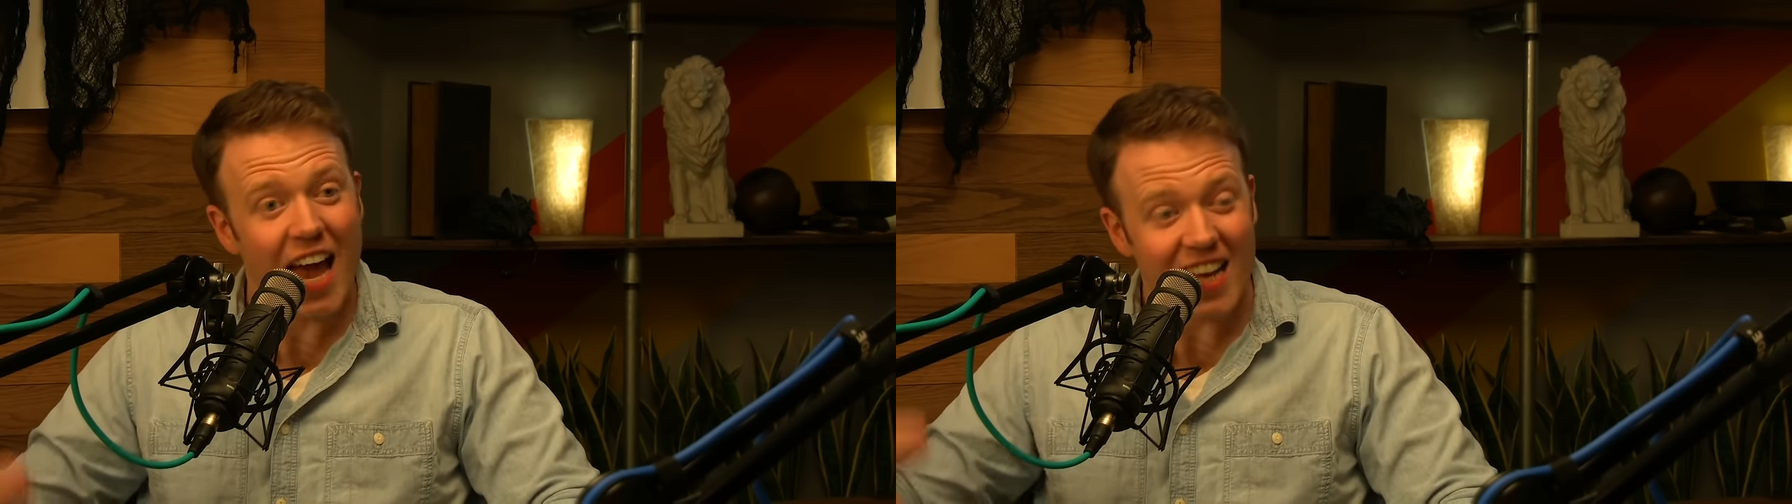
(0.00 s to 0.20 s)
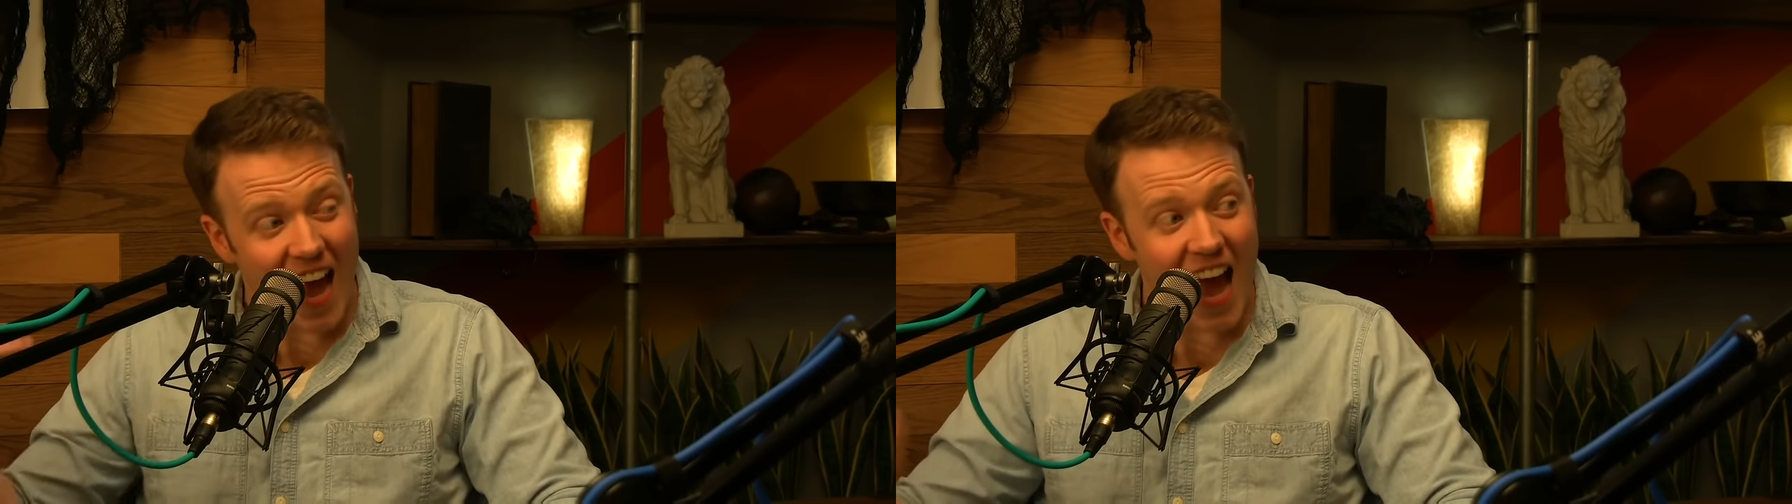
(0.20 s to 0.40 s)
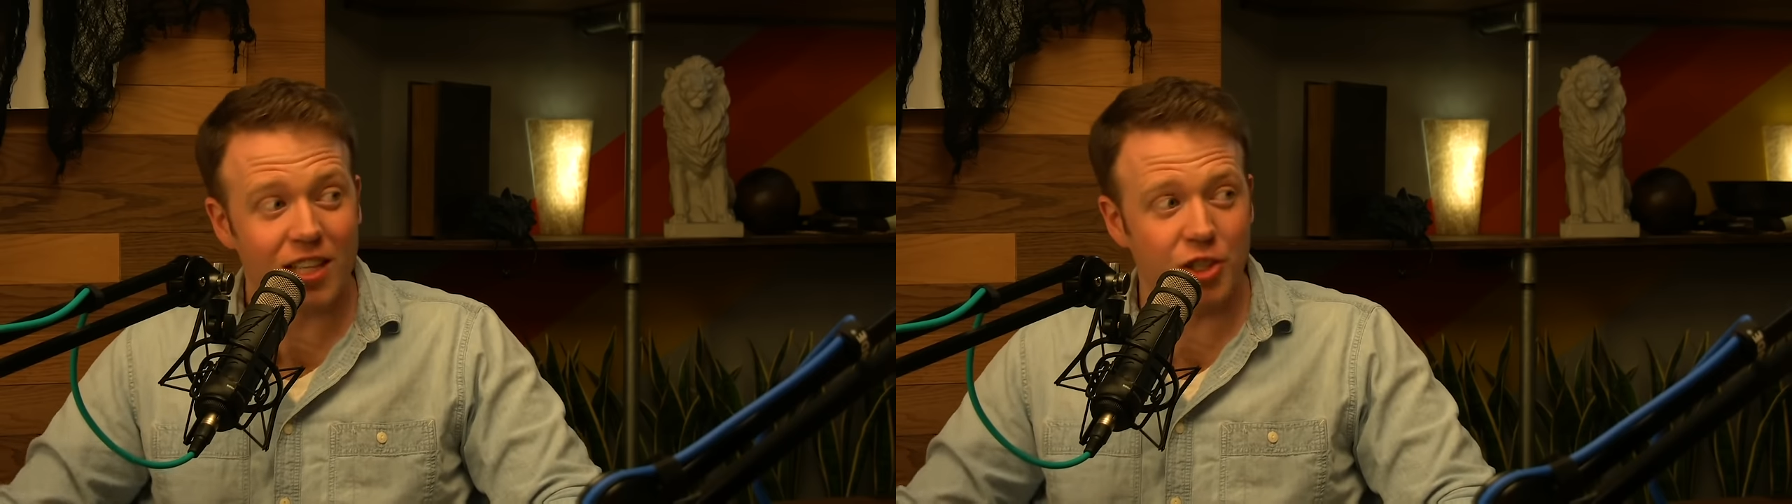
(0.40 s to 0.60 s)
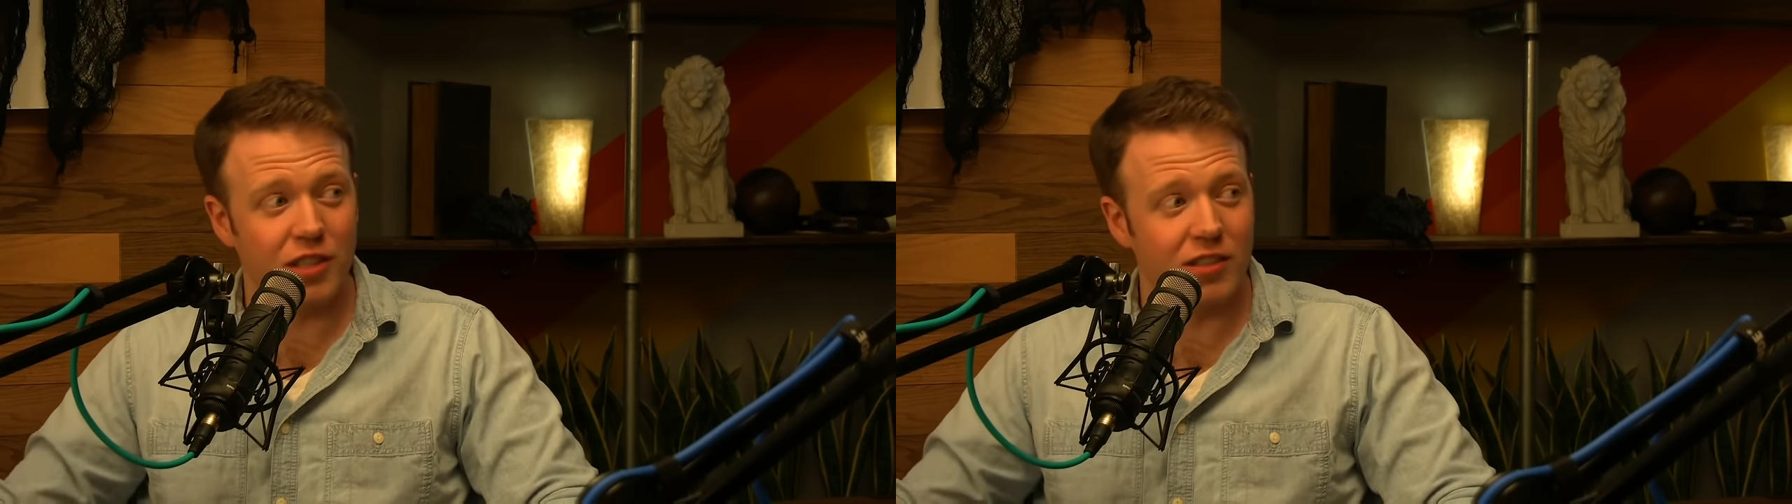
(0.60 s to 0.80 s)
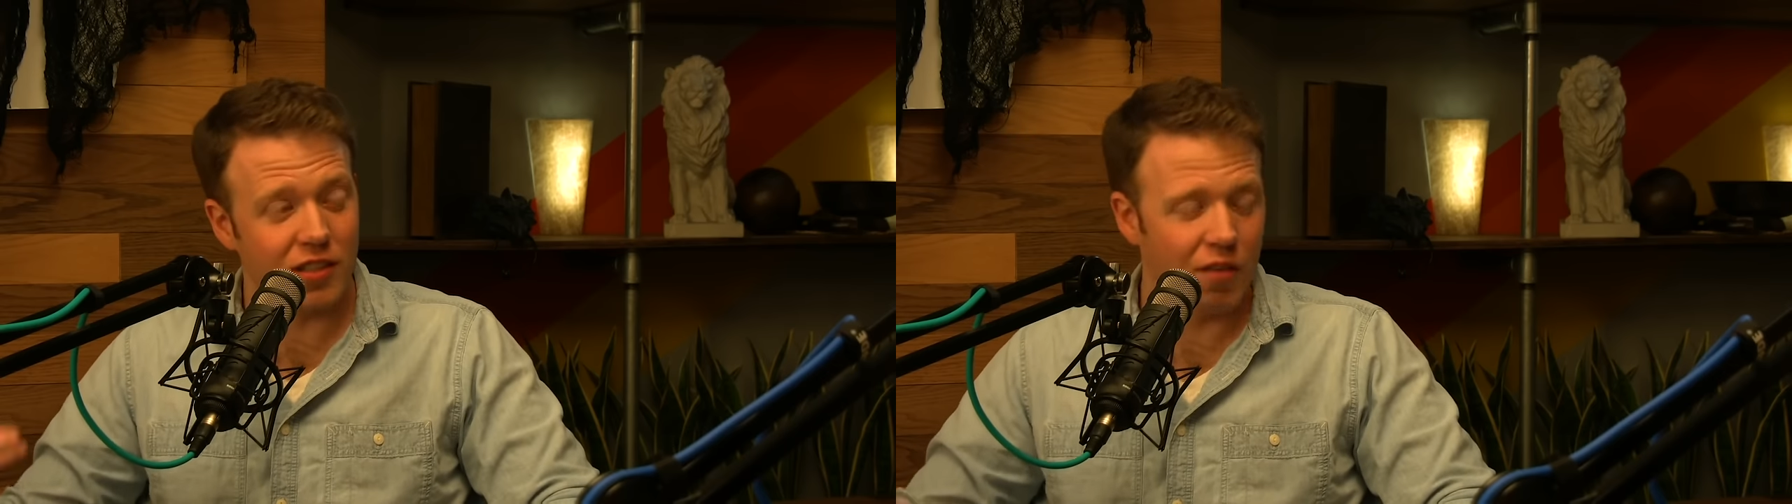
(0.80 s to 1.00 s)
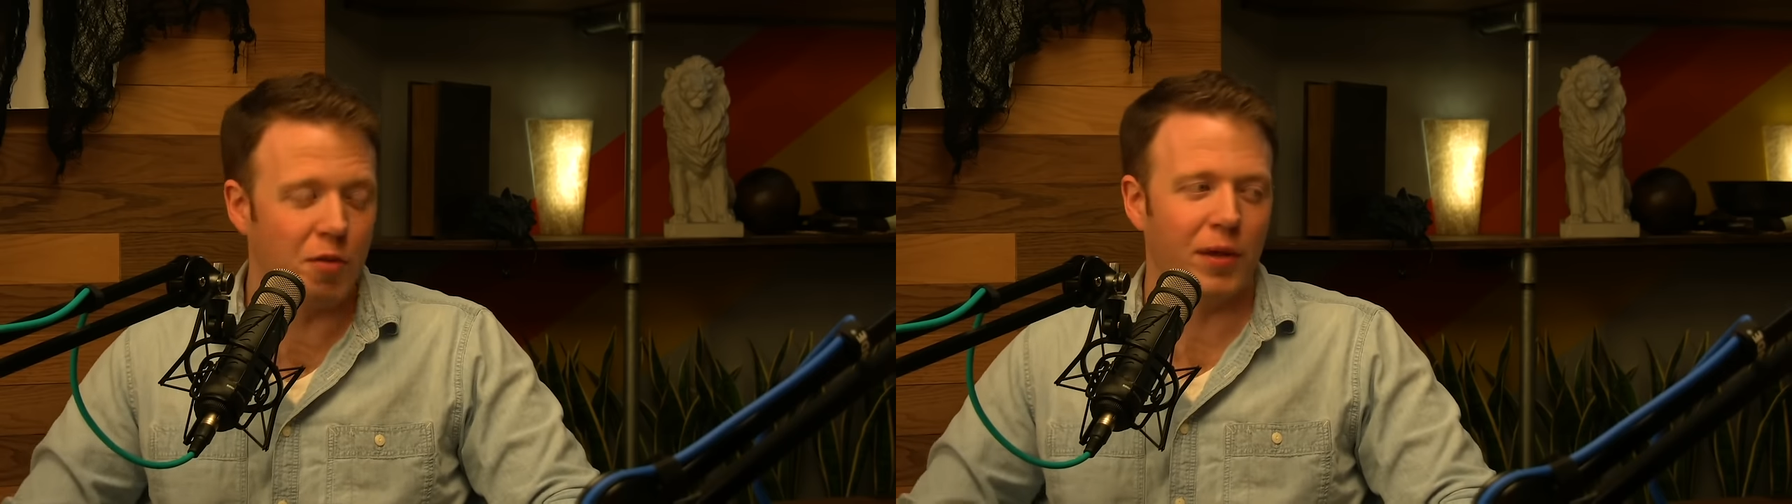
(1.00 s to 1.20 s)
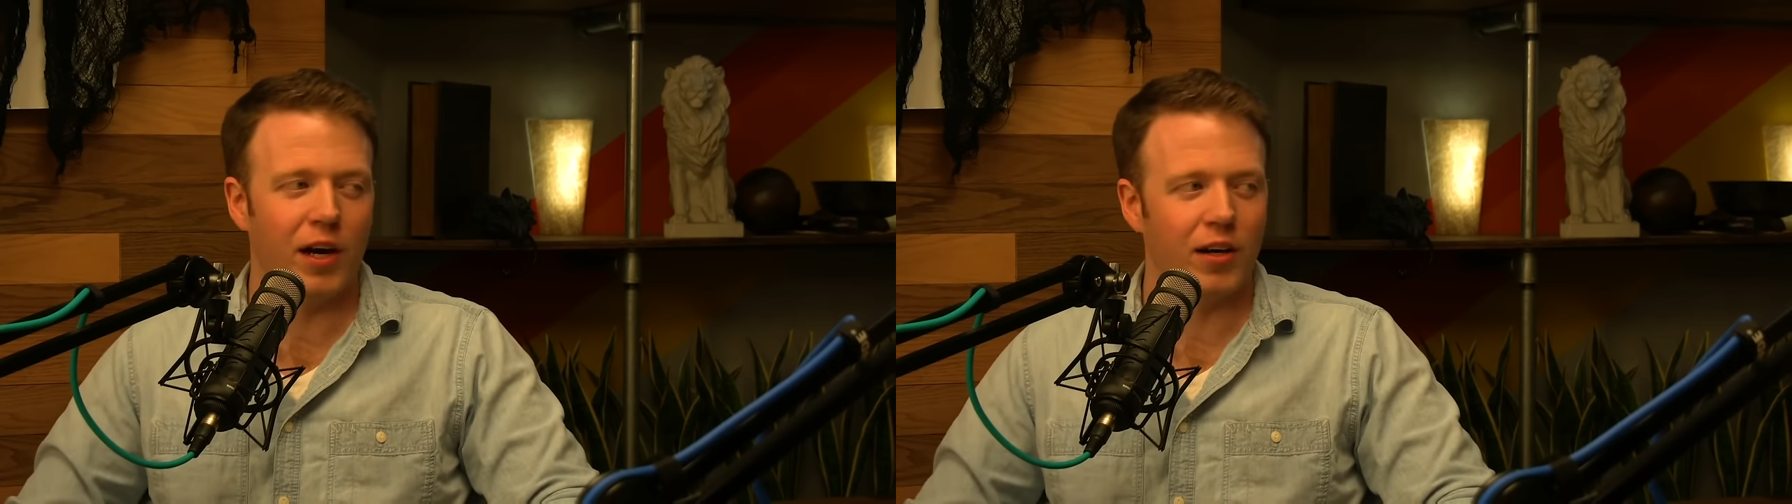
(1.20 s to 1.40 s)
and actions of the player